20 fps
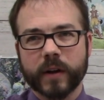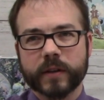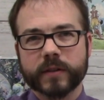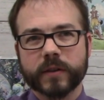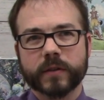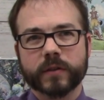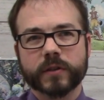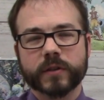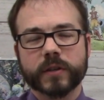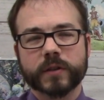And
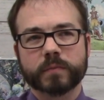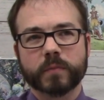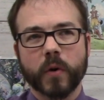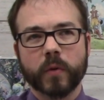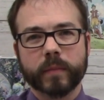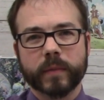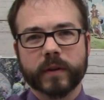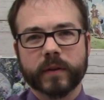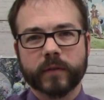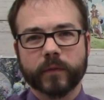so there's this
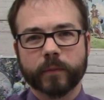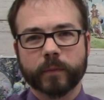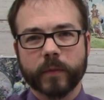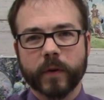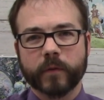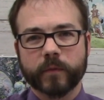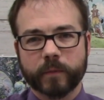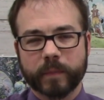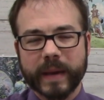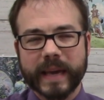moment
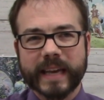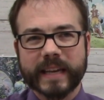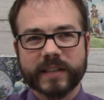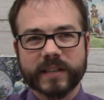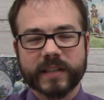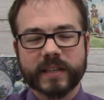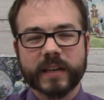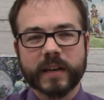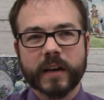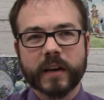of, of
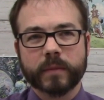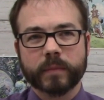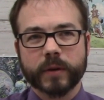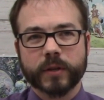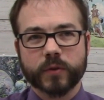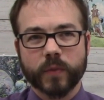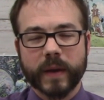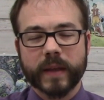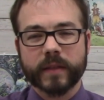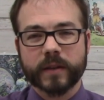peace
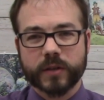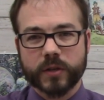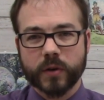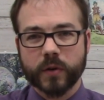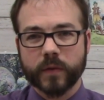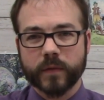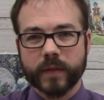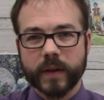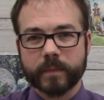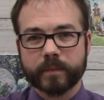between the
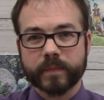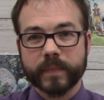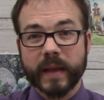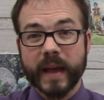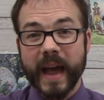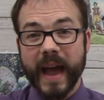two of them.